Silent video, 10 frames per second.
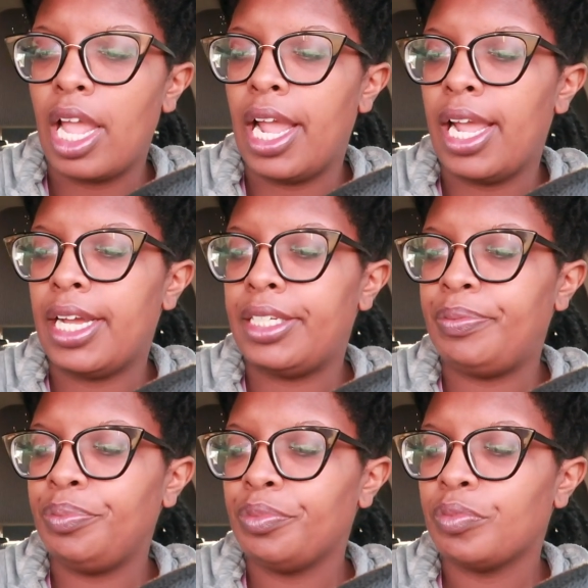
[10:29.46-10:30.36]

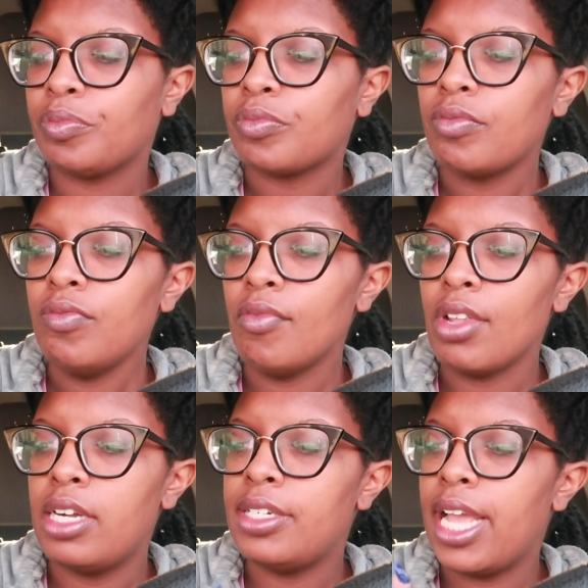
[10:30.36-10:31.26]
and
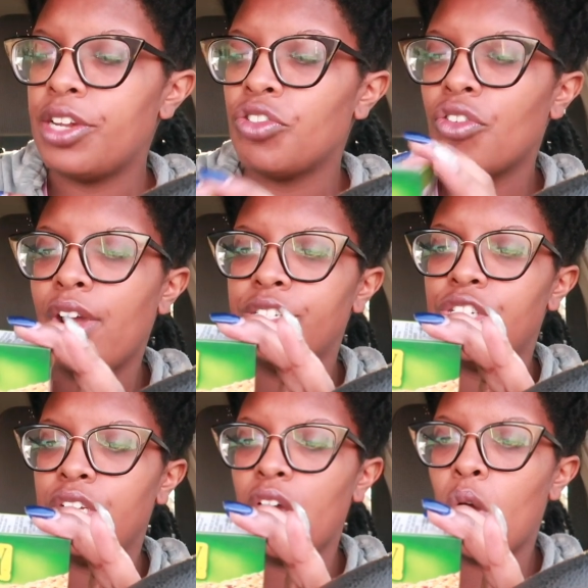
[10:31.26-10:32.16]
nature
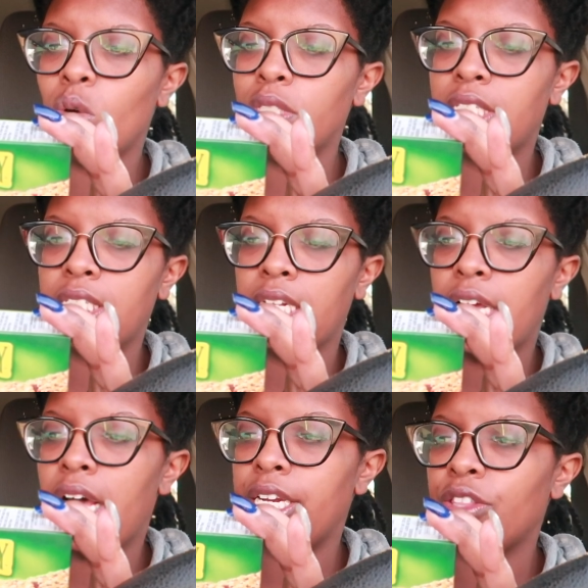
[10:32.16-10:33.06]
crunchy oats
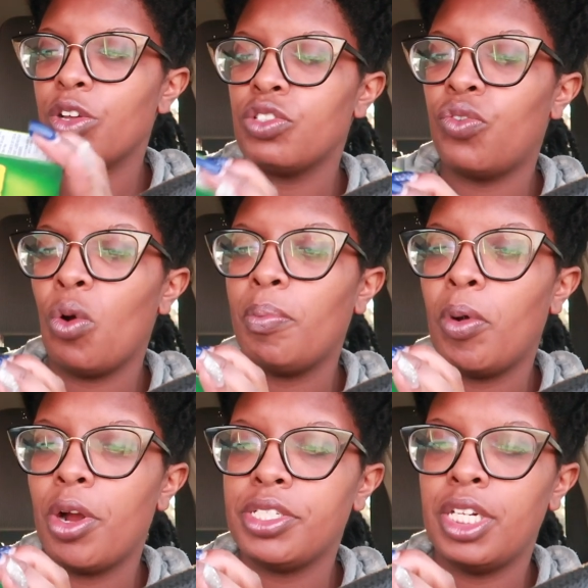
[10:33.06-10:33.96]
and honey there's four
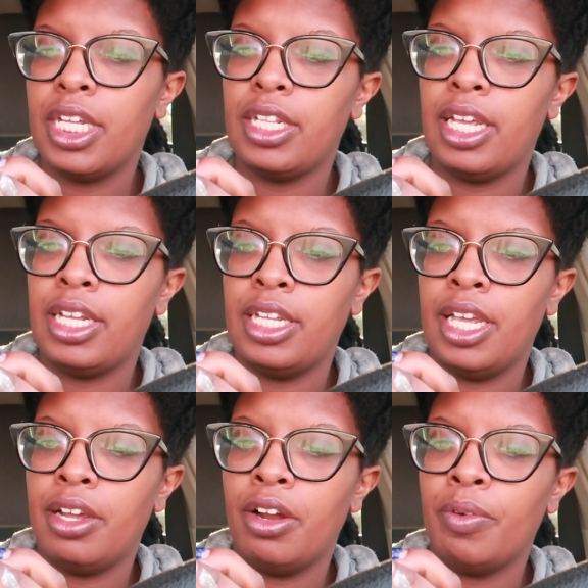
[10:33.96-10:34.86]
bars in, in
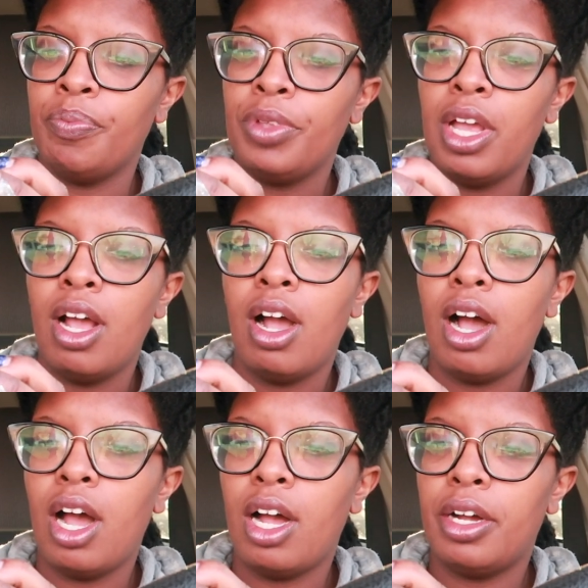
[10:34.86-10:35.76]
here
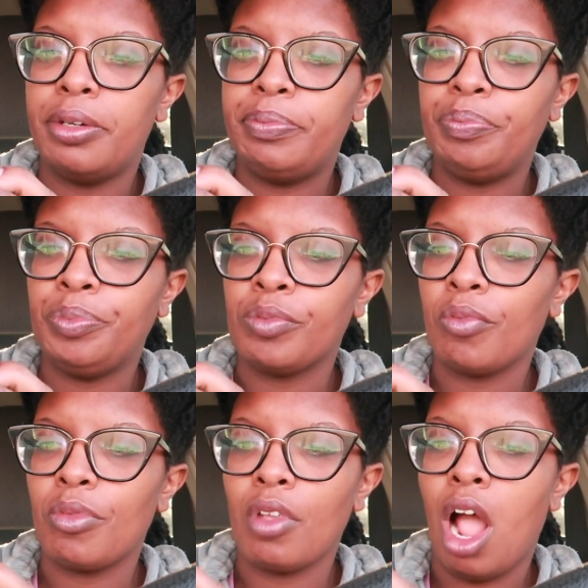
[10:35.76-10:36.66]
um
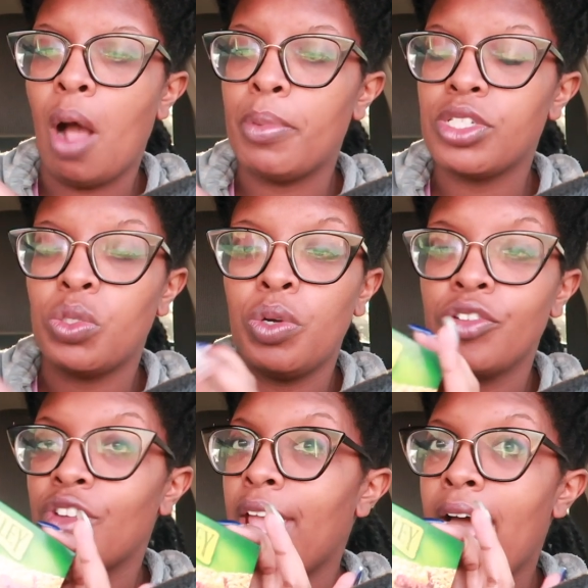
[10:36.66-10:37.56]
almost
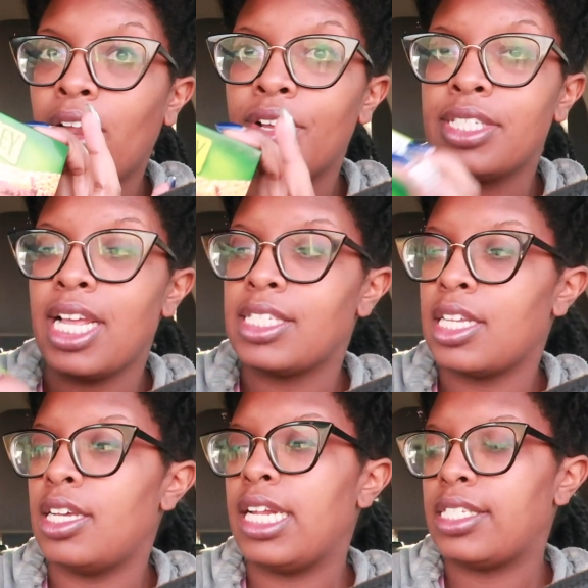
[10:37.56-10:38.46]
200 calories that's
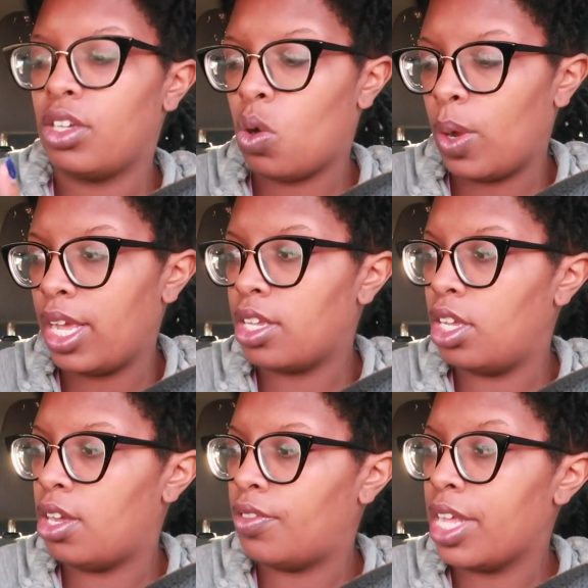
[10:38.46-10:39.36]
good that's a quick
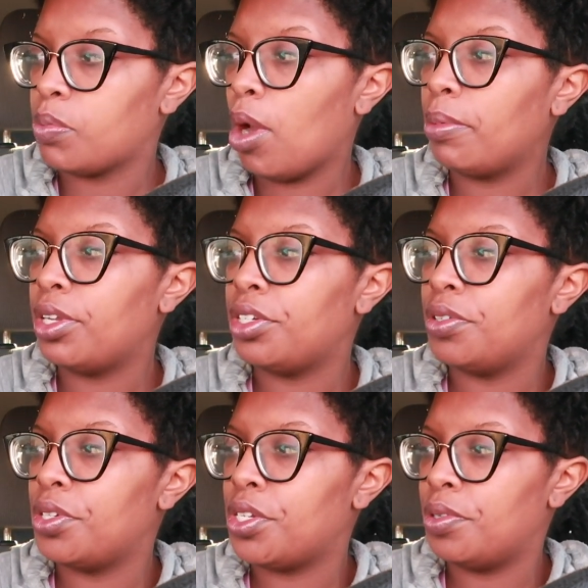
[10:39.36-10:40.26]
you know and that's probably
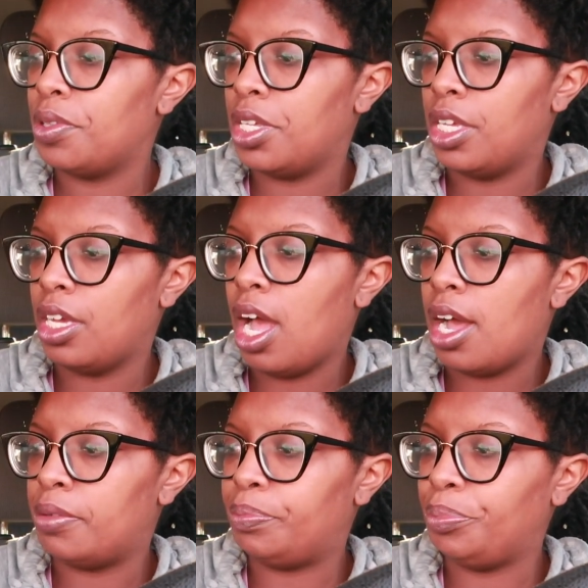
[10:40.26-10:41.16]
due to the
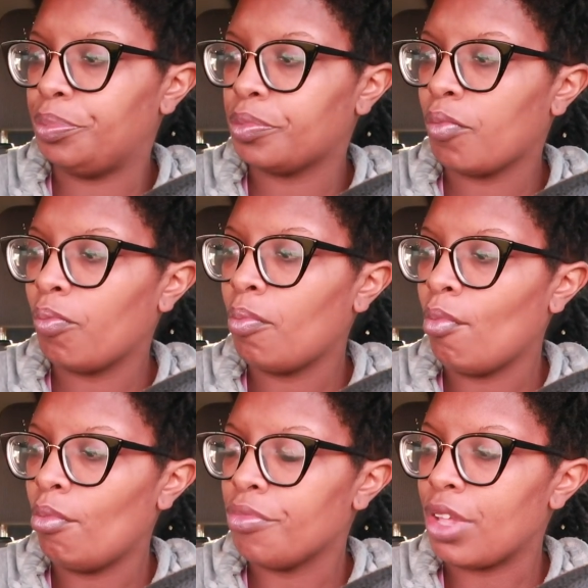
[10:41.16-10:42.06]
um
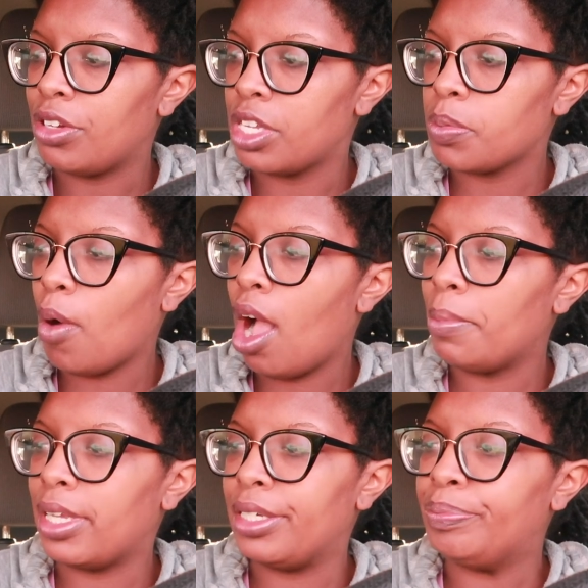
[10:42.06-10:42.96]
there's
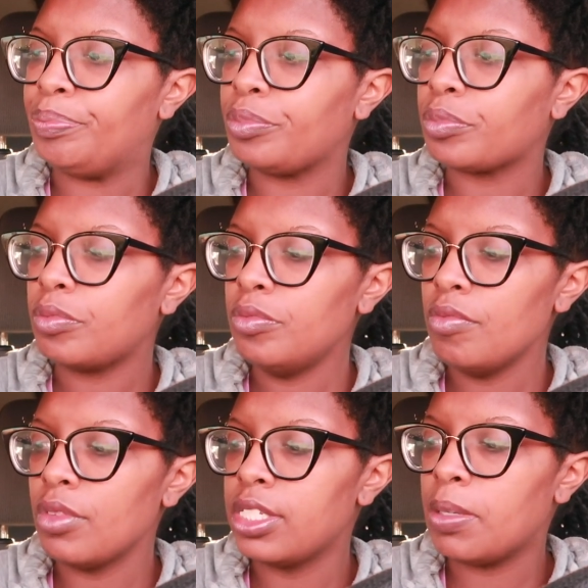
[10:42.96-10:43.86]
probably
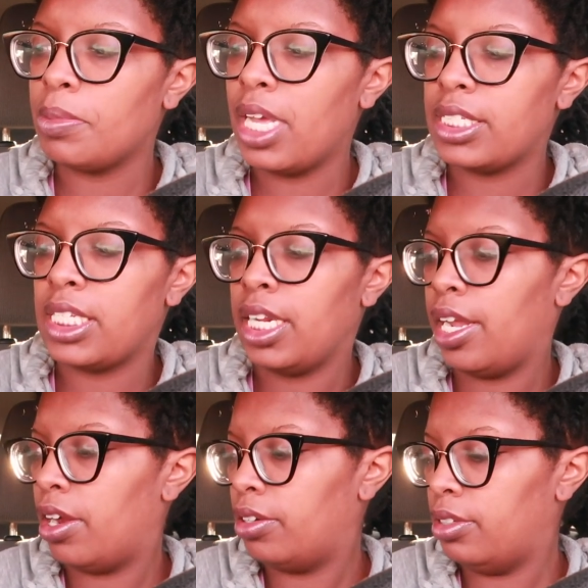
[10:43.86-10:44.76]
some nuts in here